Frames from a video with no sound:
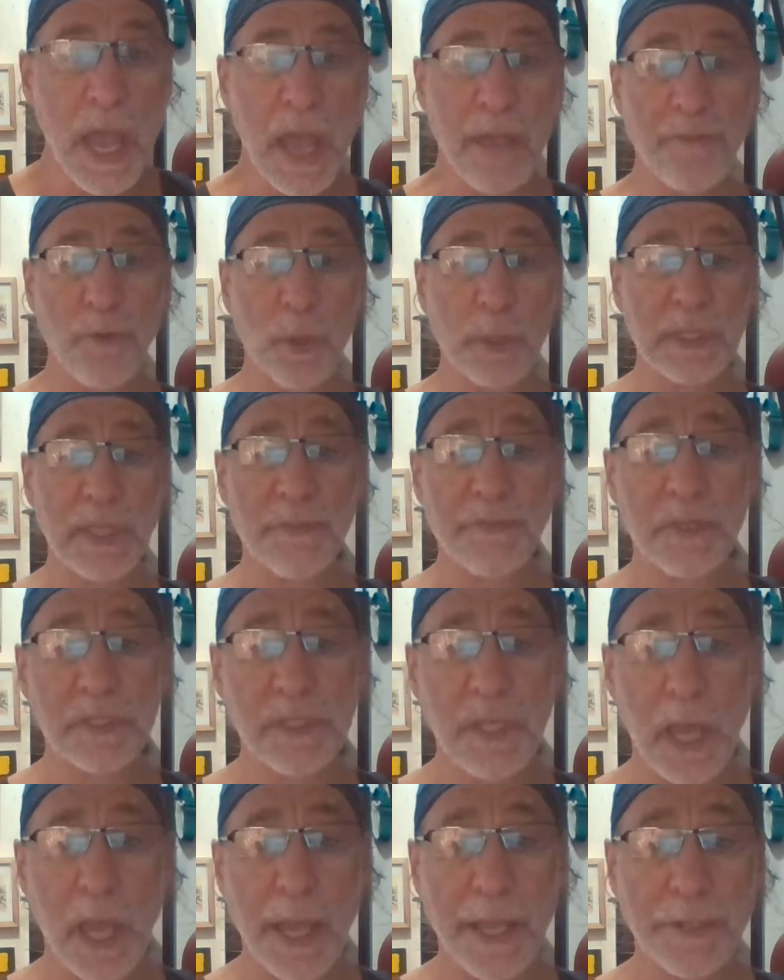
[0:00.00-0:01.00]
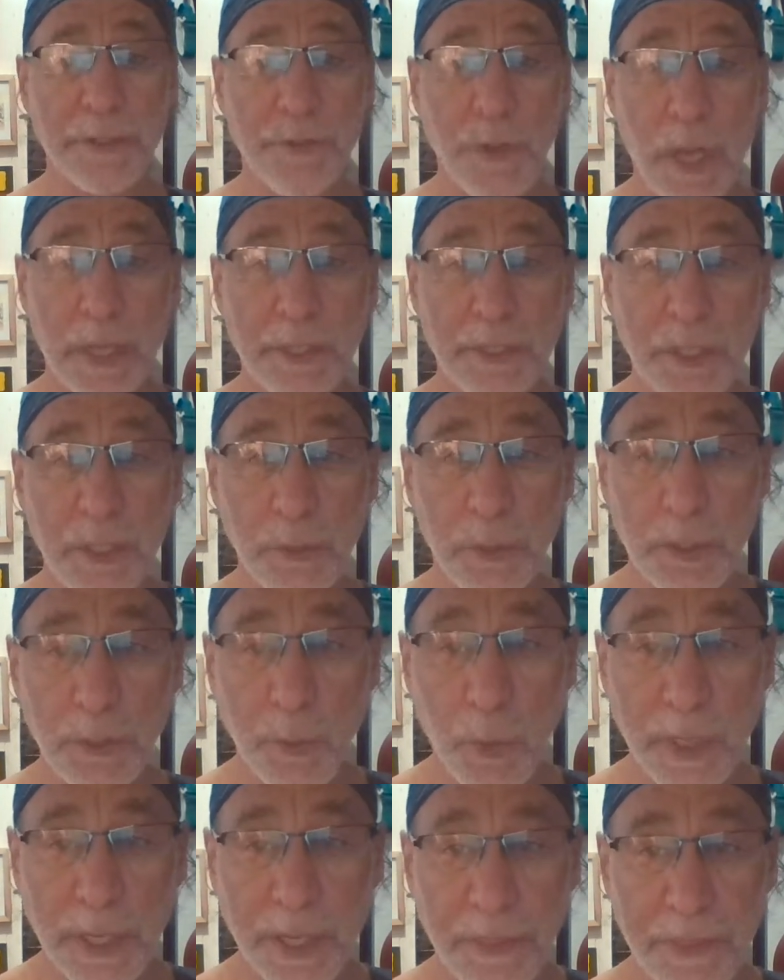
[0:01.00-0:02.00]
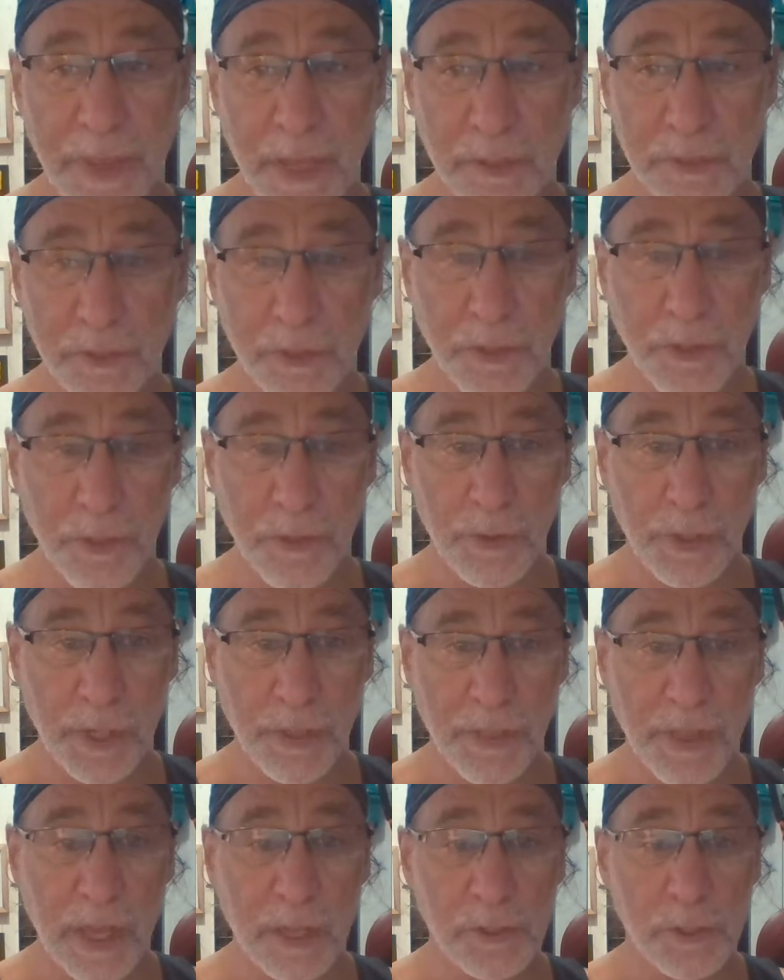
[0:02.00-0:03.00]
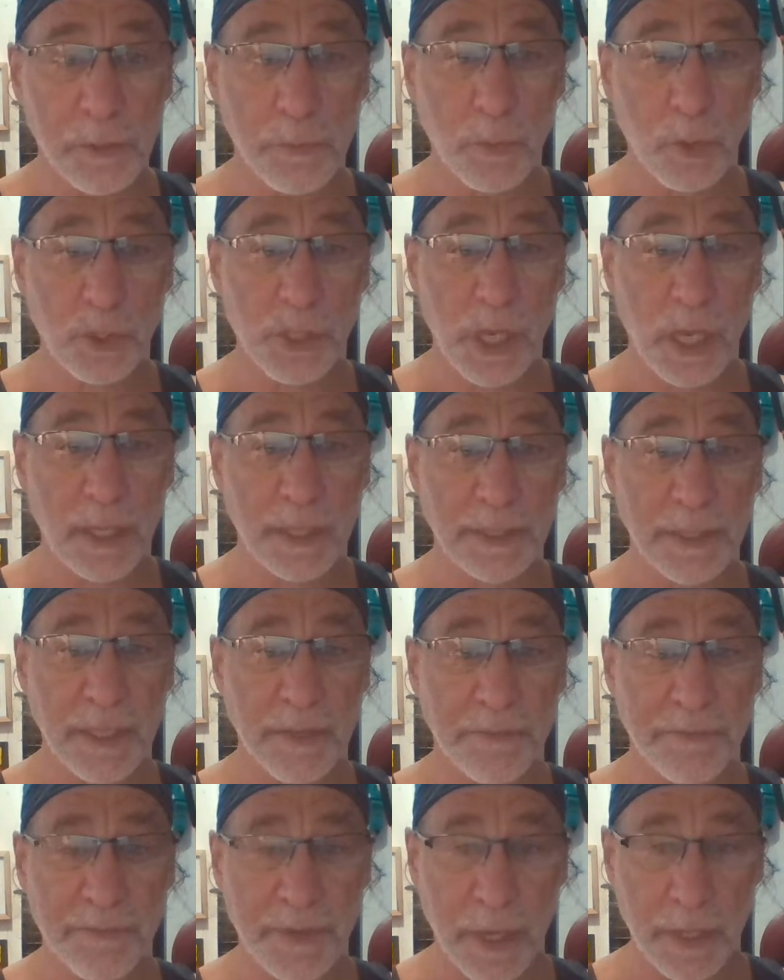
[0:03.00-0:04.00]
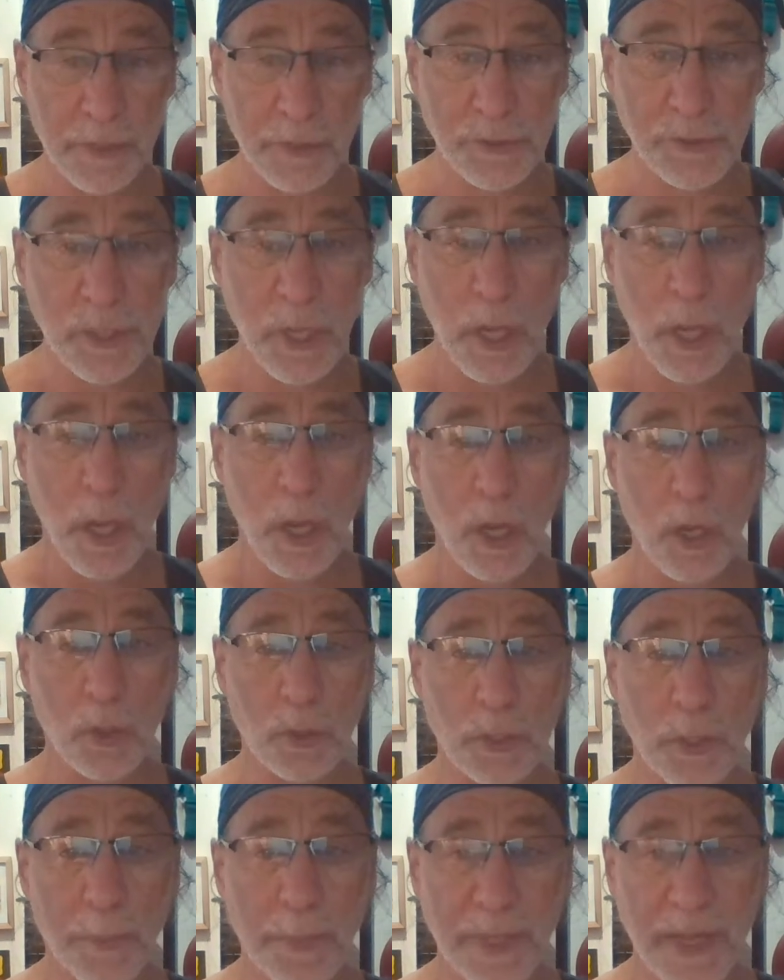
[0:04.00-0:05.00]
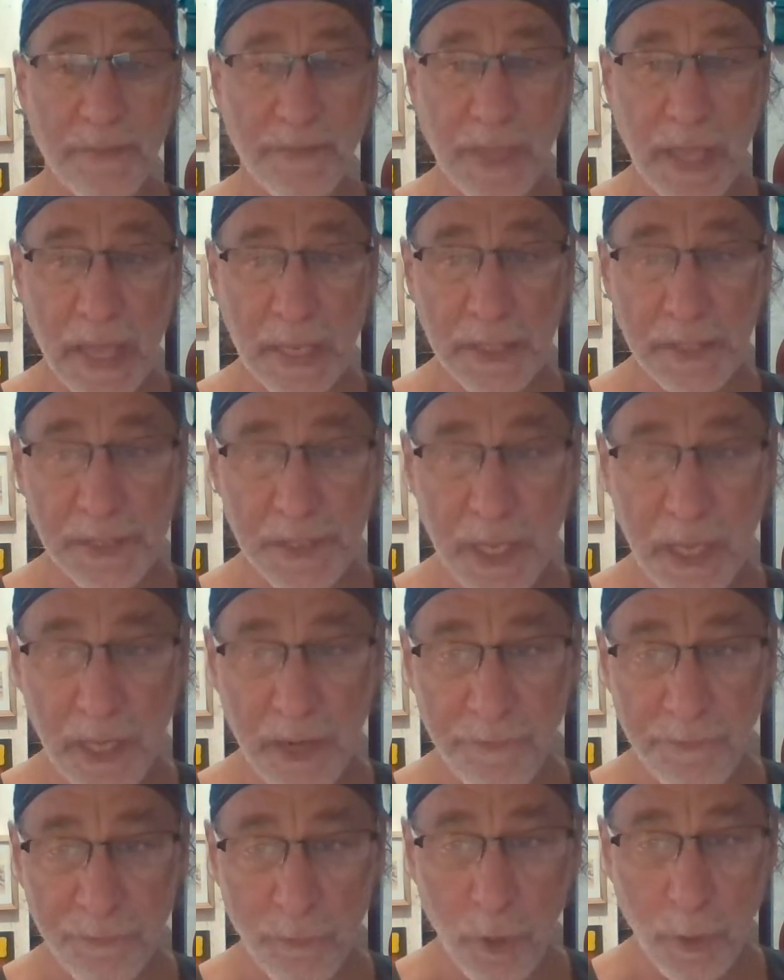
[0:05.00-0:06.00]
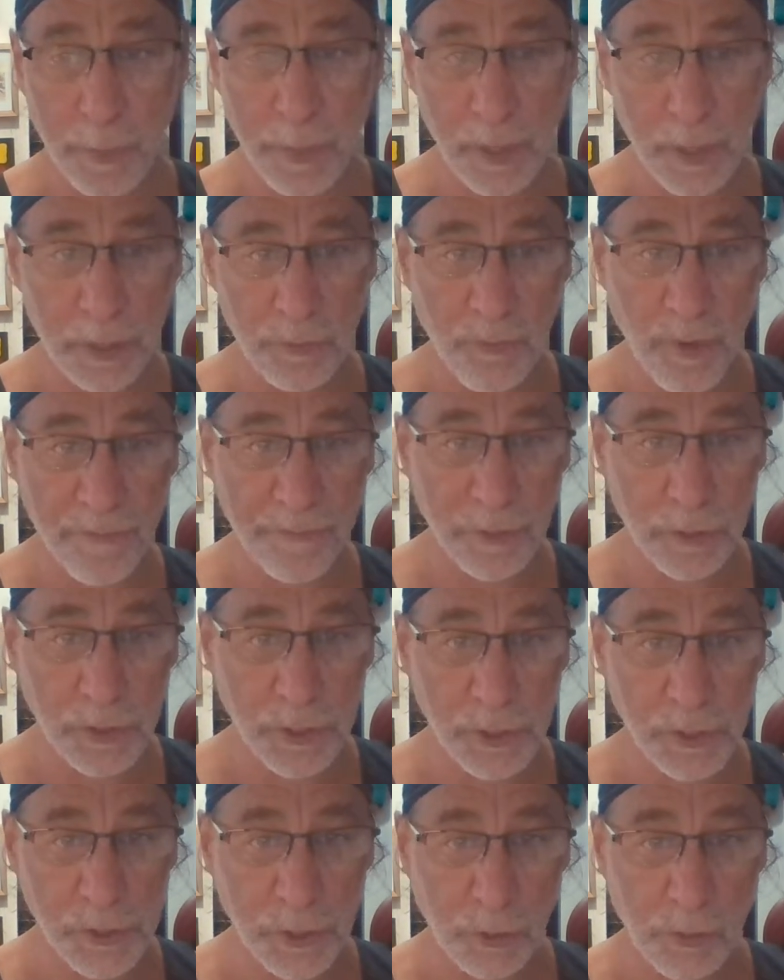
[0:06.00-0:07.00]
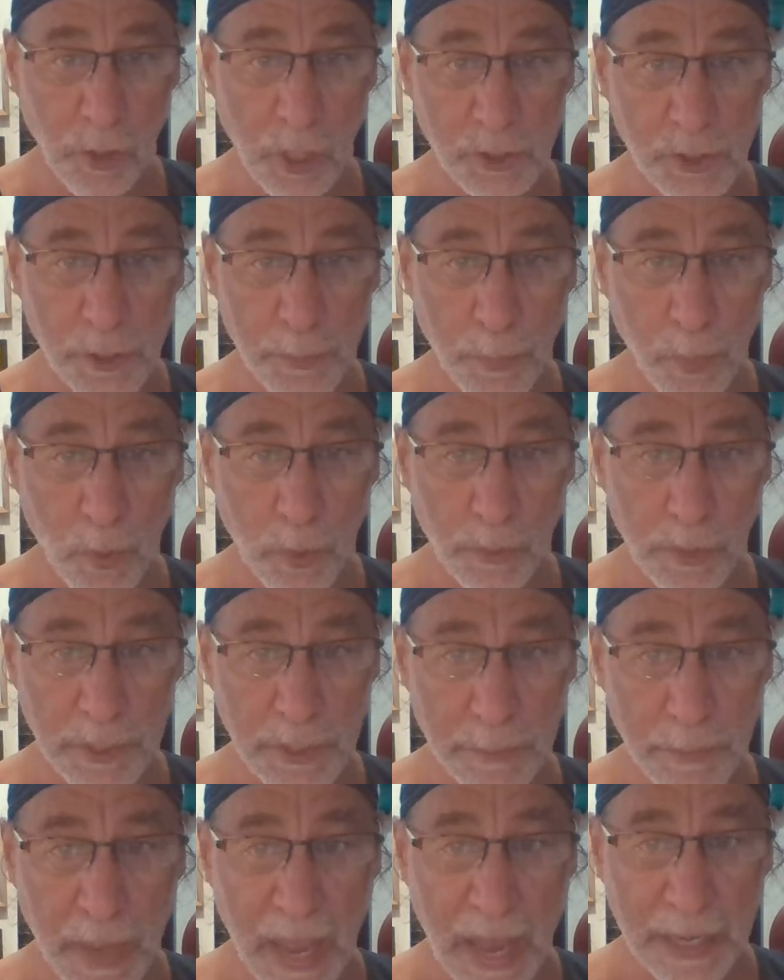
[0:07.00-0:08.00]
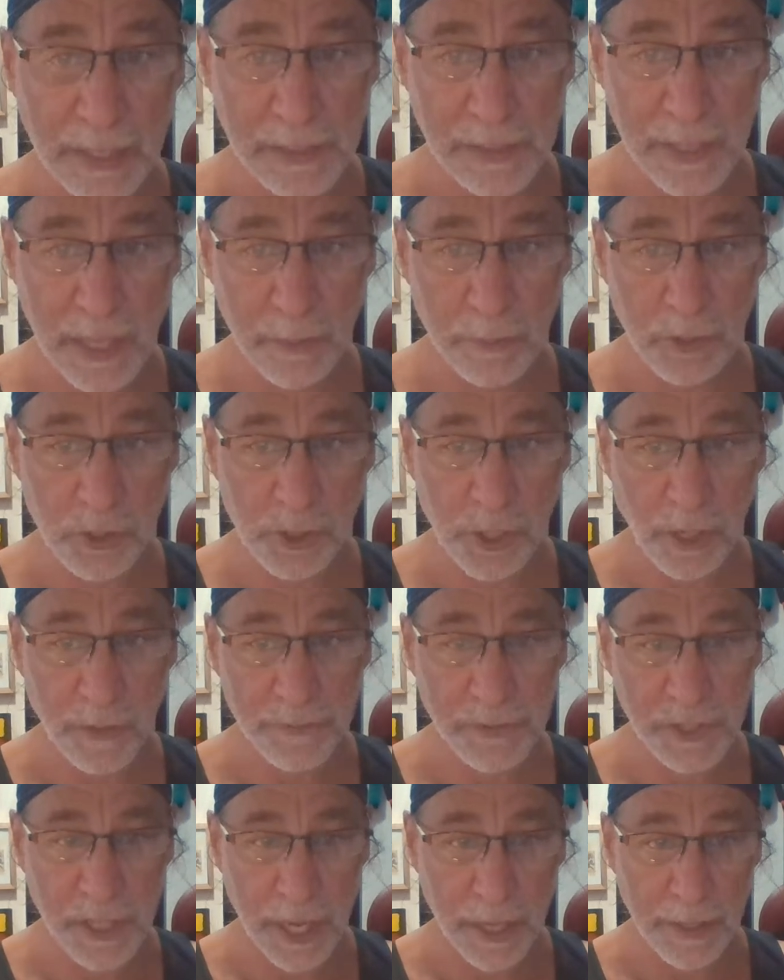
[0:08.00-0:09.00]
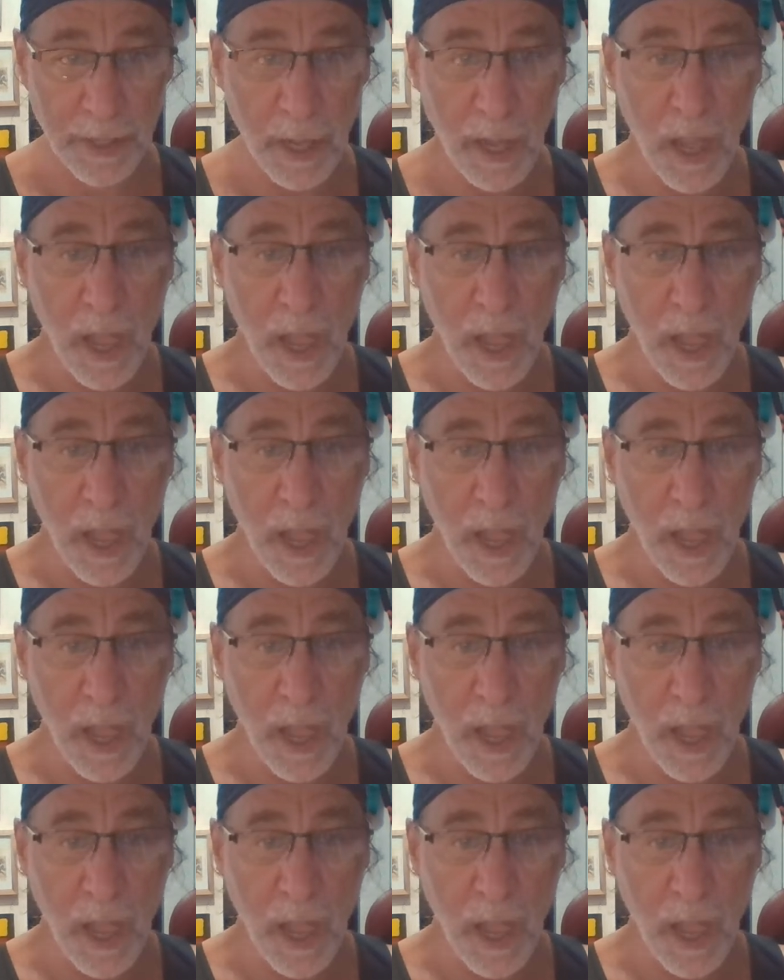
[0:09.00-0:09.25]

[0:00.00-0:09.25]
Everyone left us high and dry to deal with 20,000 to 30,000 Mujahideen fighters holed up in Afghanistan and 4 million refugees who crossed the border into Pakistan, Musharraf said.